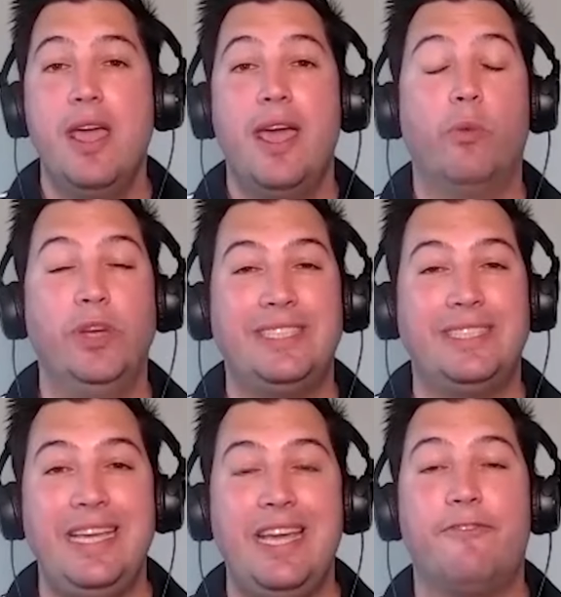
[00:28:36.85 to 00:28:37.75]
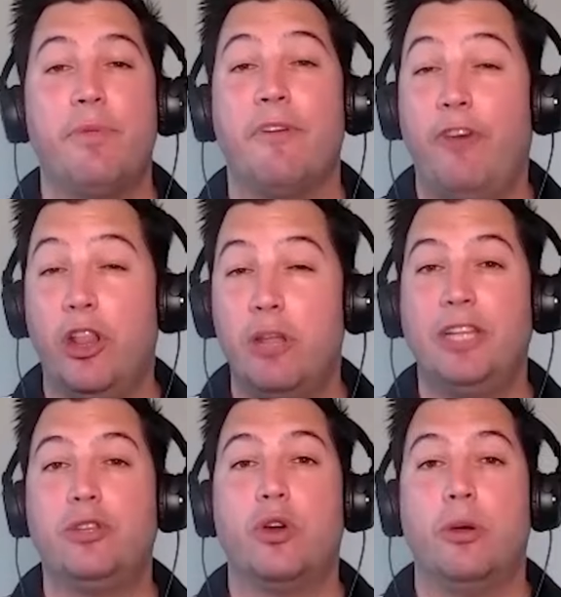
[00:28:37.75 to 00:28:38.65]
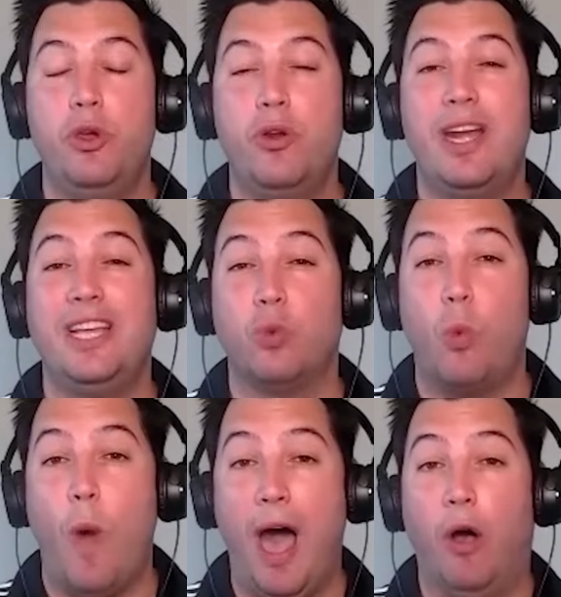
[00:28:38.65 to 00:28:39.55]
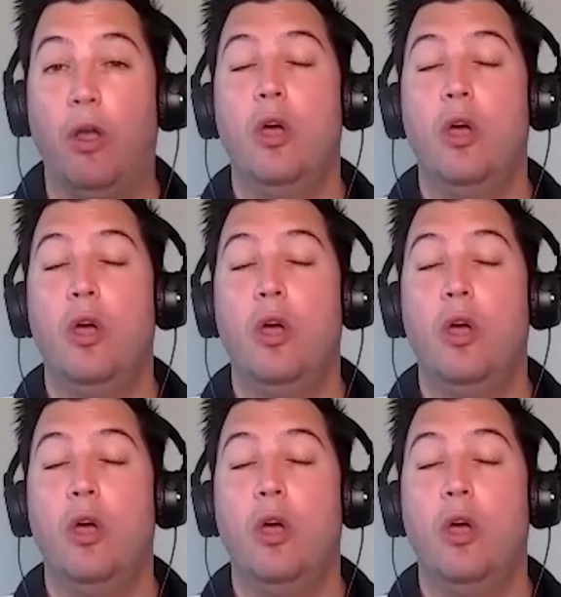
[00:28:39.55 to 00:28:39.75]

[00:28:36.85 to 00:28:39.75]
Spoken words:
And we see it from the fundamental community as well.